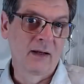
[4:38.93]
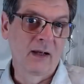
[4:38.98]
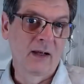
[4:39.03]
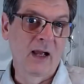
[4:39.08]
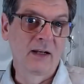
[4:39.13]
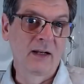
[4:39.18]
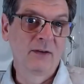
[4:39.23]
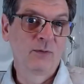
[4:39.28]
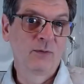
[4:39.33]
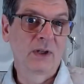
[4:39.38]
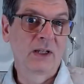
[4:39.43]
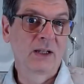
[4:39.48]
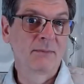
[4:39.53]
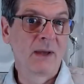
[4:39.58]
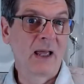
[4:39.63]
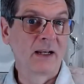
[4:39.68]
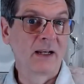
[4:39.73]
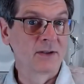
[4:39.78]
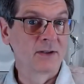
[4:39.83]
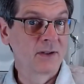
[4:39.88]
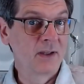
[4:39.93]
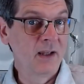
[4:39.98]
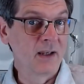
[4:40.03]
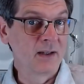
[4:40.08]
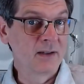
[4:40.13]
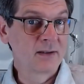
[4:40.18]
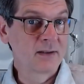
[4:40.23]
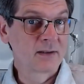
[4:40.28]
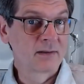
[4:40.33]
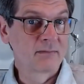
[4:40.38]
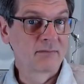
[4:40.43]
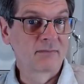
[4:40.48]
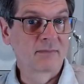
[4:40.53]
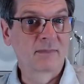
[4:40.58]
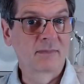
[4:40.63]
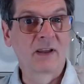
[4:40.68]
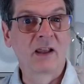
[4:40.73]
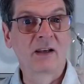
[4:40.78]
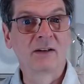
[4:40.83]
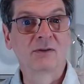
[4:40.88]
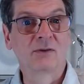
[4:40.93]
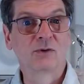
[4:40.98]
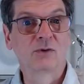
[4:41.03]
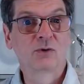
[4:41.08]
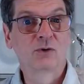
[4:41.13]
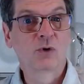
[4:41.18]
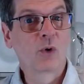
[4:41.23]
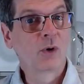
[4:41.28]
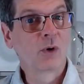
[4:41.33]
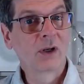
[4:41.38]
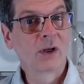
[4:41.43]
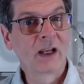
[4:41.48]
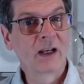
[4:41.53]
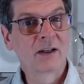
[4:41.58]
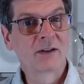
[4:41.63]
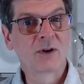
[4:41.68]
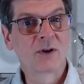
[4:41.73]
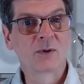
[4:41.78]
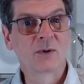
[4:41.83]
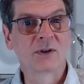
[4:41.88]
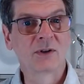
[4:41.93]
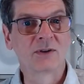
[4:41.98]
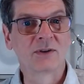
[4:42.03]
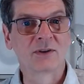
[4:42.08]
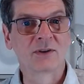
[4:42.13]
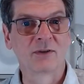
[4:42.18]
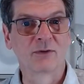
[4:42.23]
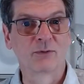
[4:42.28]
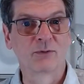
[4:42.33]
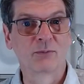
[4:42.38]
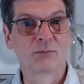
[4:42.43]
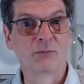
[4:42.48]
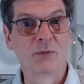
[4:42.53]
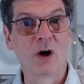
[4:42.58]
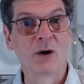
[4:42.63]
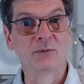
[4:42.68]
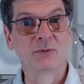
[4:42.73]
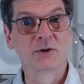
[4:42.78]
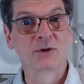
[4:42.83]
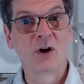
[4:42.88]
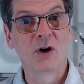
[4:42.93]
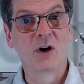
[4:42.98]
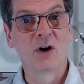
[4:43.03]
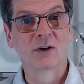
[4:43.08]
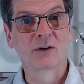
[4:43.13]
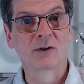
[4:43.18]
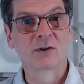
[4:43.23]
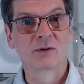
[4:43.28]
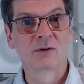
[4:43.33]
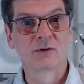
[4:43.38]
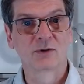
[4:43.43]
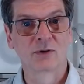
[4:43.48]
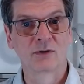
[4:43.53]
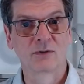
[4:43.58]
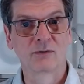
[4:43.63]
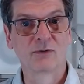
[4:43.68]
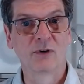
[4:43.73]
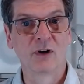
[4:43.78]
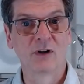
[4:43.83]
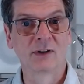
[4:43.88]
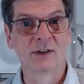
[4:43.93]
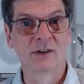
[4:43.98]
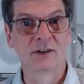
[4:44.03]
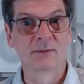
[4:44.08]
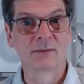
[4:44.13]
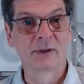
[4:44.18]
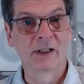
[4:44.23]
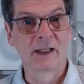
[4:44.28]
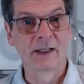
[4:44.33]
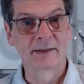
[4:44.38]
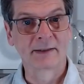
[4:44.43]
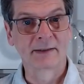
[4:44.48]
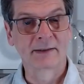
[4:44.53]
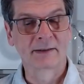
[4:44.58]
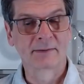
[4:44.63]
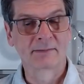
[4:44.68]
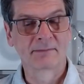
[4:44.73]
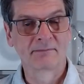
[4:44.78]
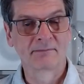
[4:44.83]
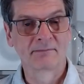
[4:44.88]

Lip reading: And if we can manage this, then correlating tokens of Bob's dog should fall into place.